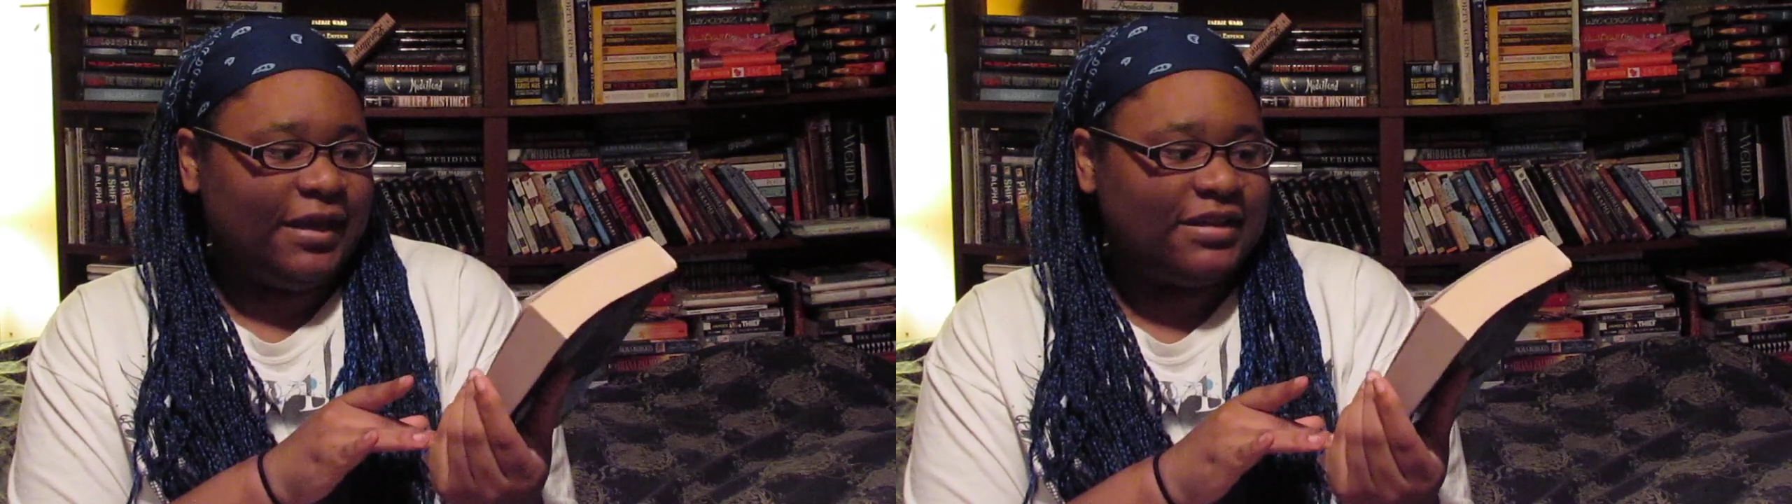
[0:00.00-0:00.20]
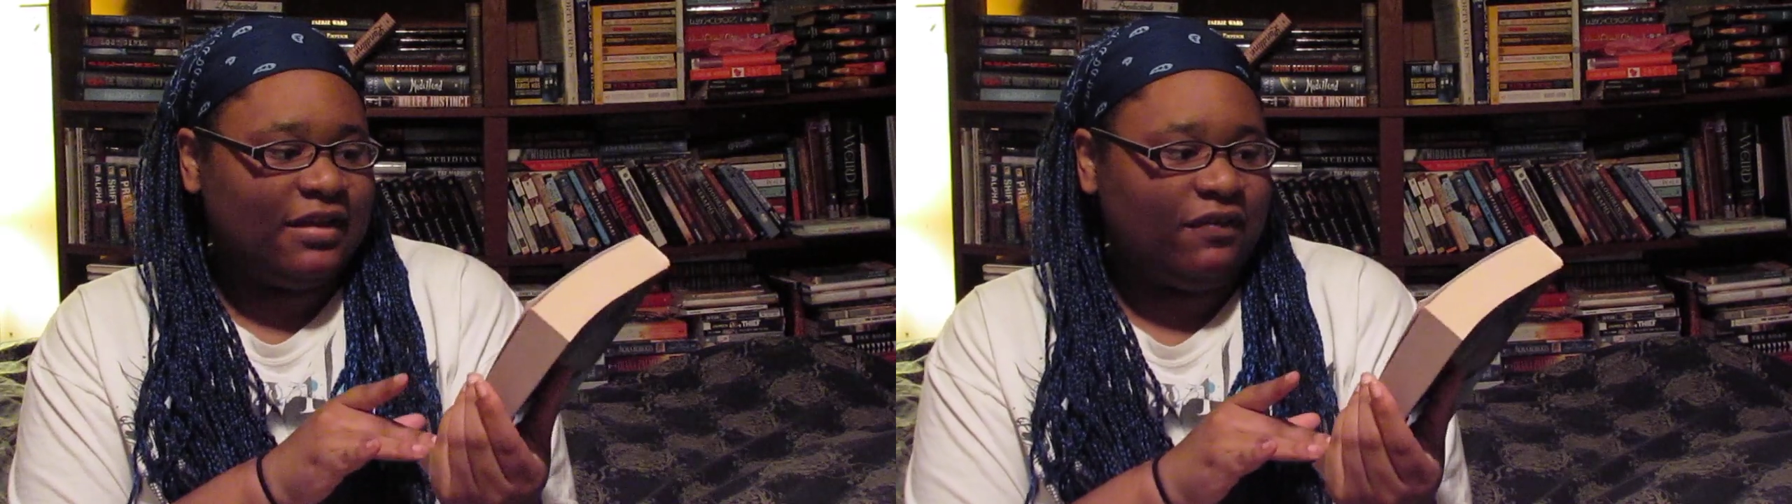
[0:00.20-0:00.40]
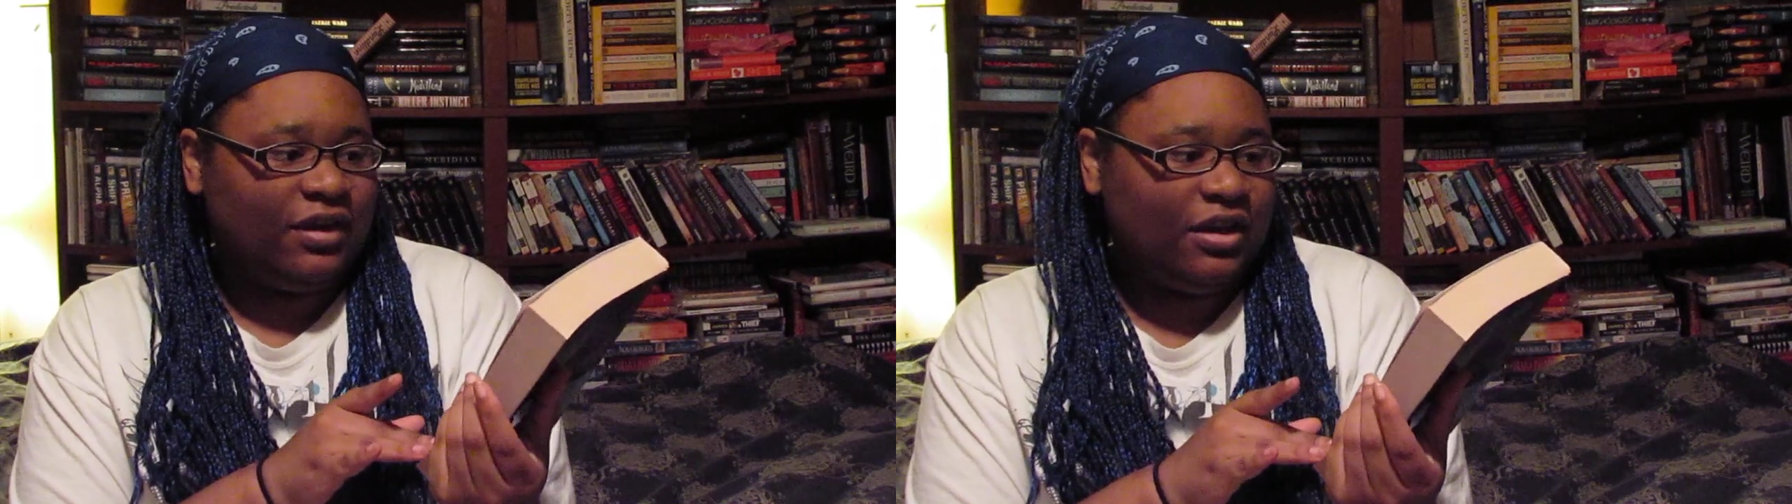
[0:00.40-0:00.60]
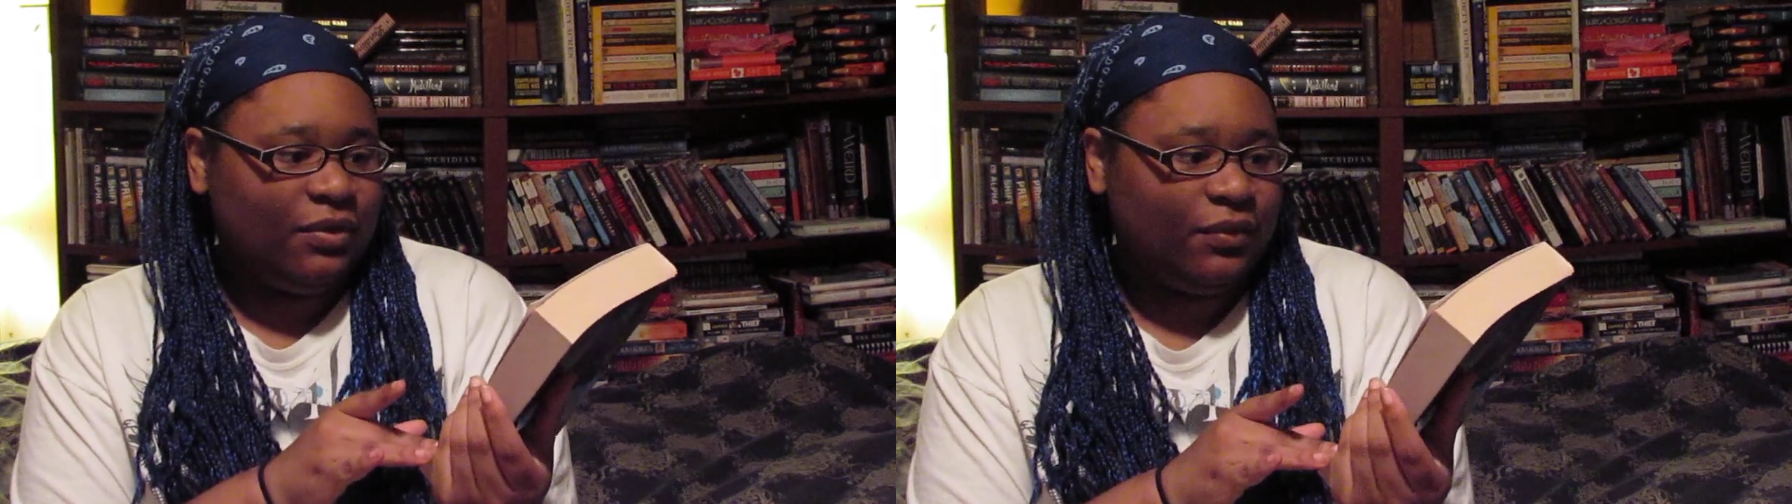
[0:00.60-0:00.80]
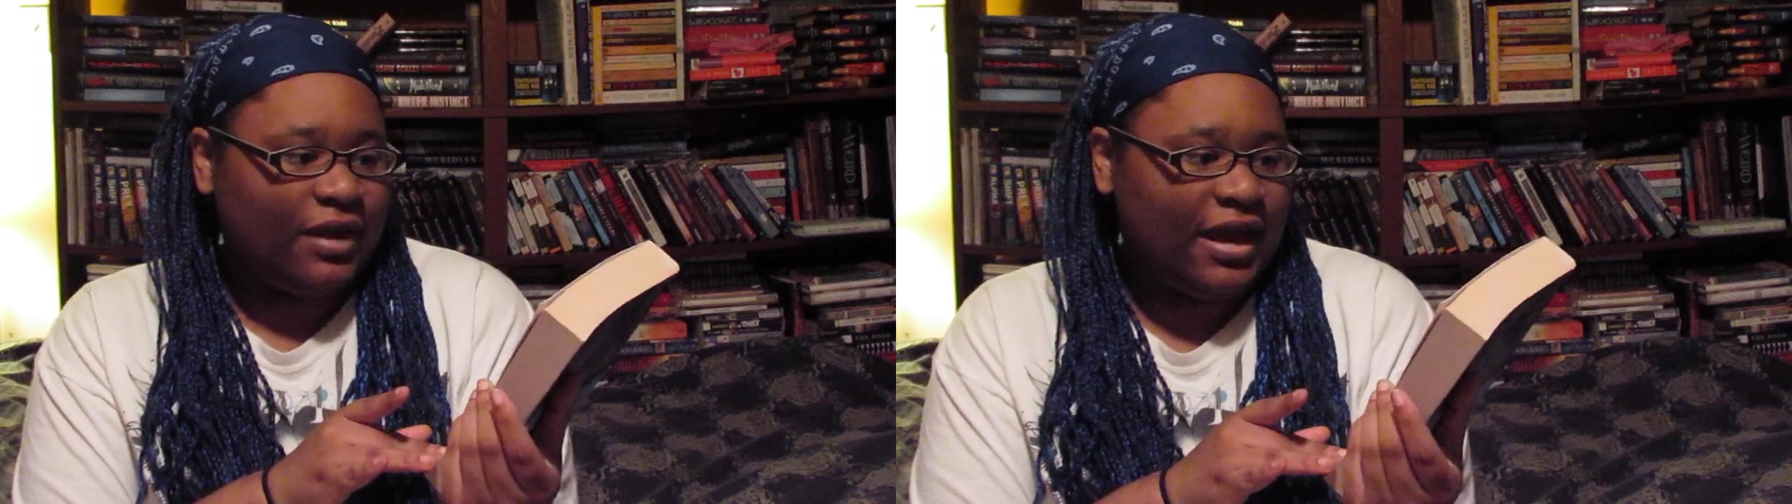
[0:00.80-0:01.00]
Tiffany
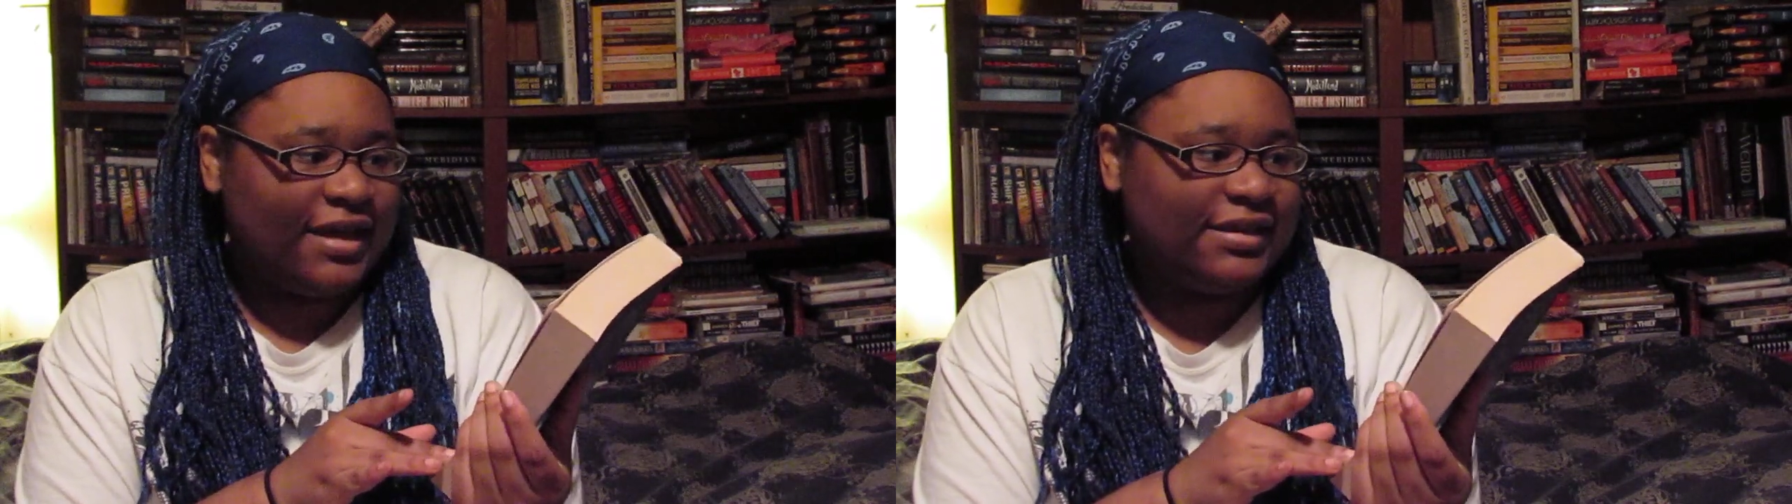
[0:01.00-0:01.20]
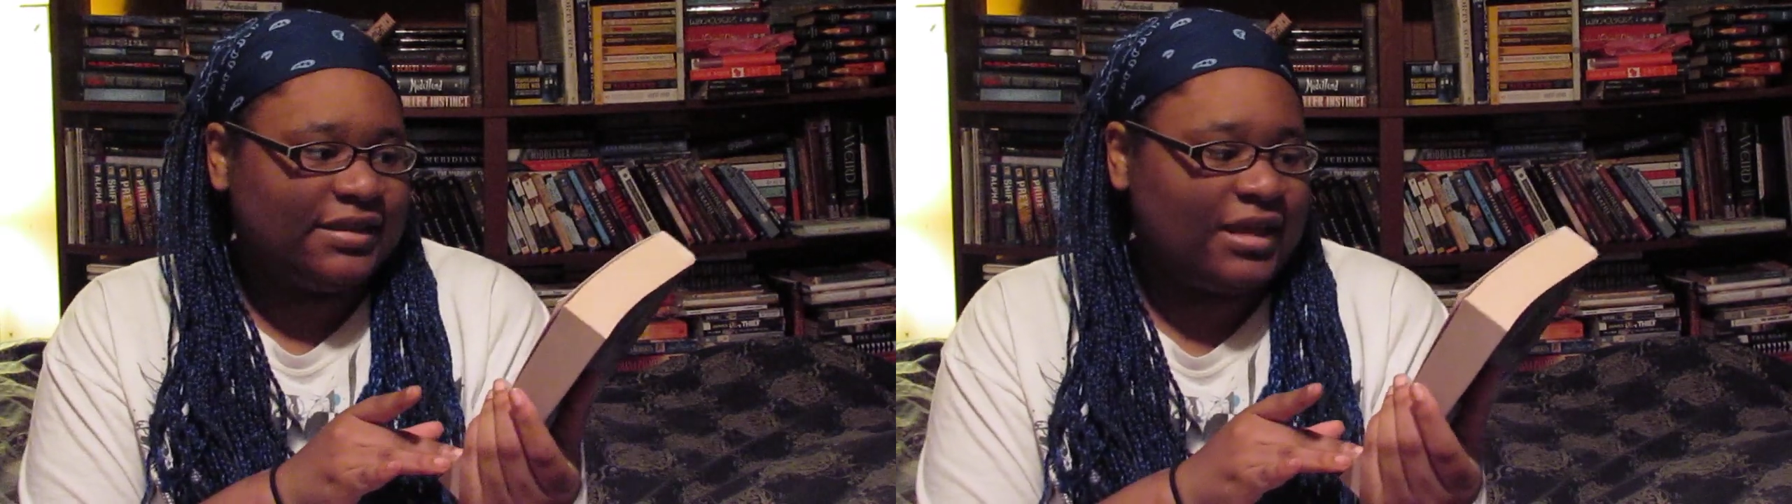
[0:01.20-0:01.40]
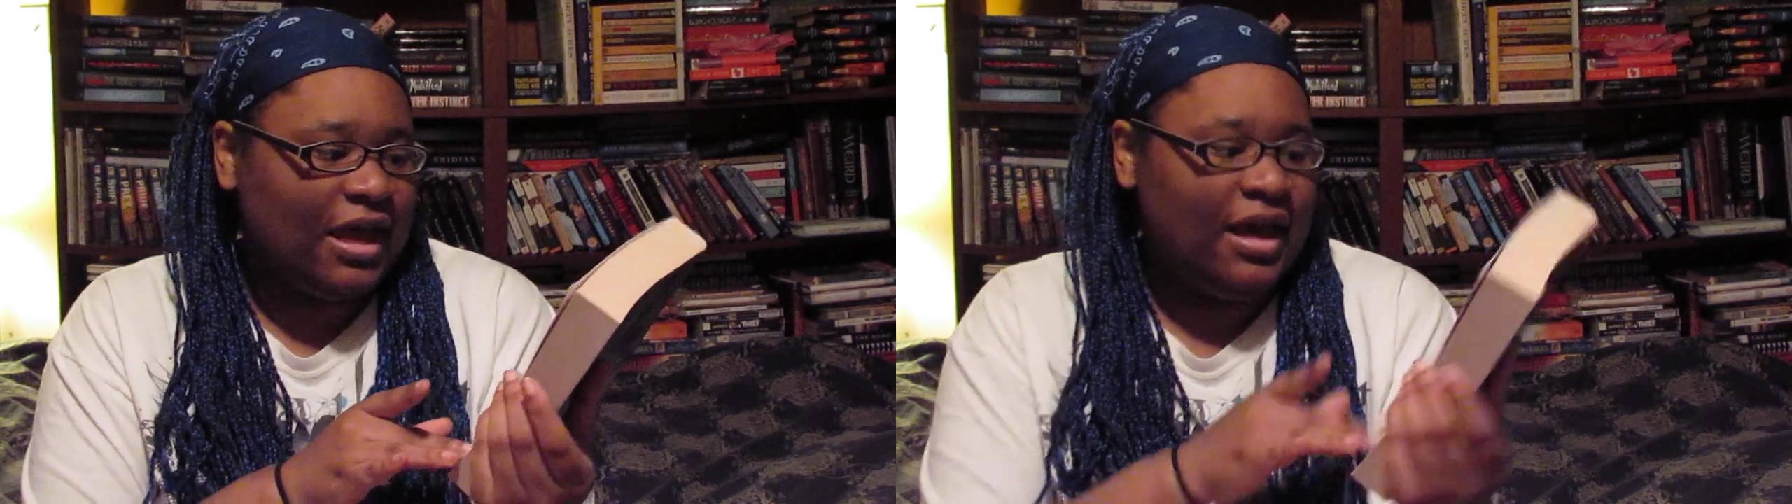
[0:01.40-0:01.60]
Reisz,